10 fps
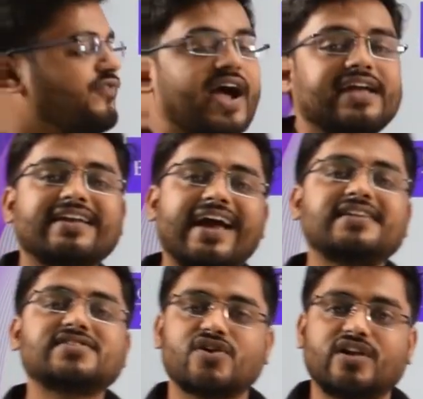
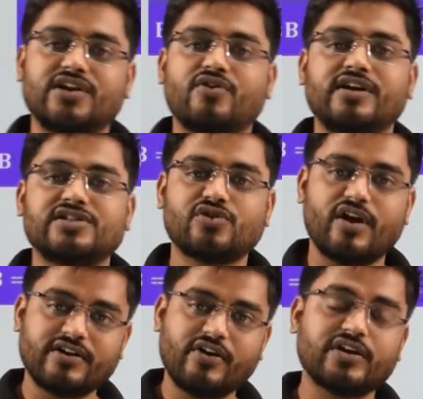finite solenoid
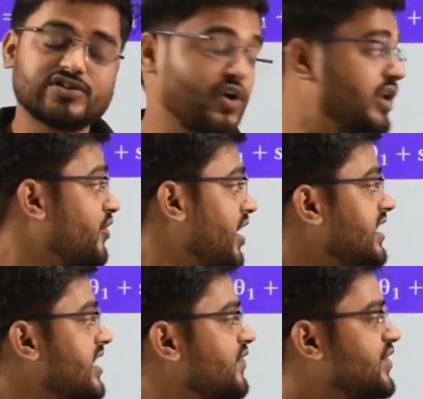
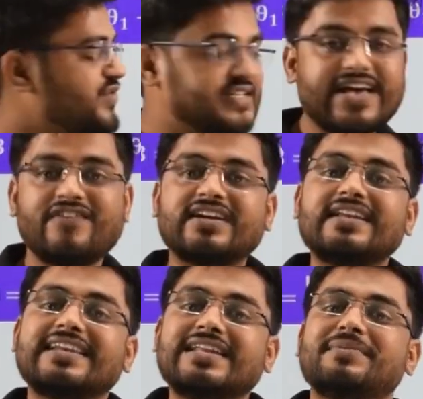which was having a
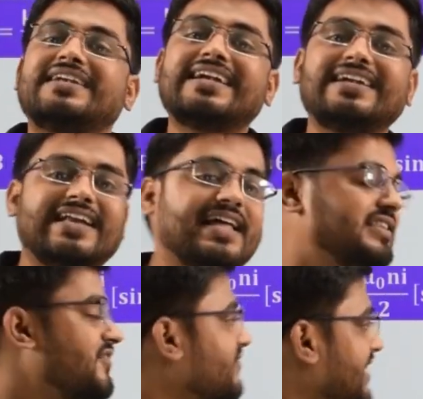limited
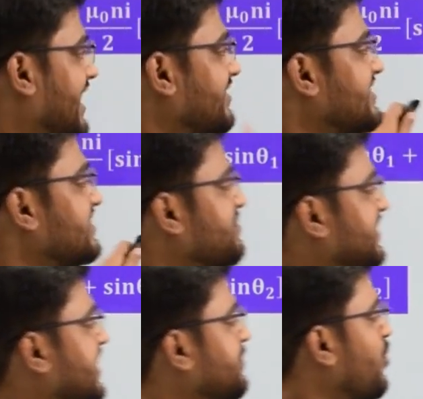length. If length is
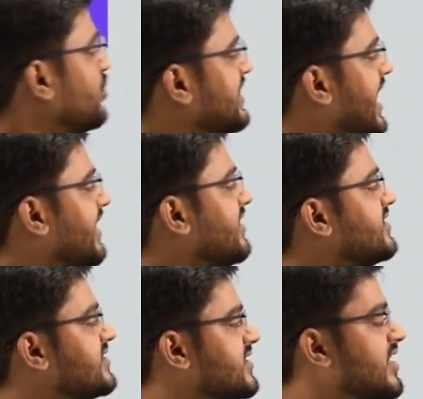limited, both the
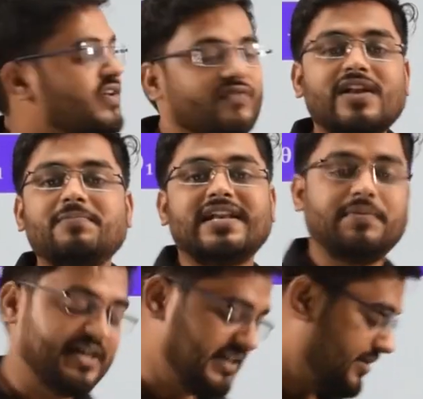angles will be
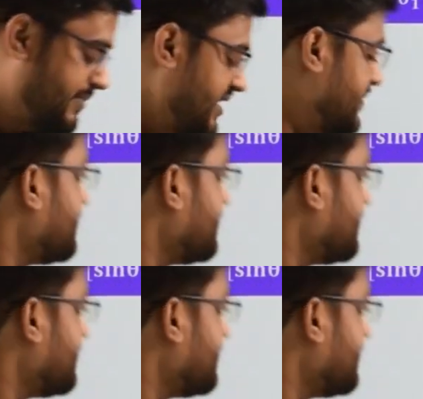limited. But